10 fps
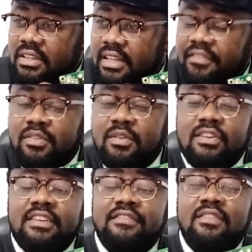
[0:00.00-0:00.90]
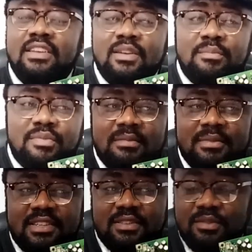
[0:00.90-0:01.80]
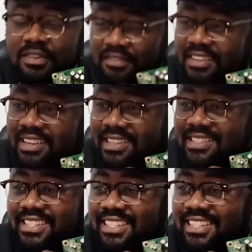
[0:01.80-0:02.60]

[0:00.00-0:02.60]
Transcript: If only you promise, you will not forget.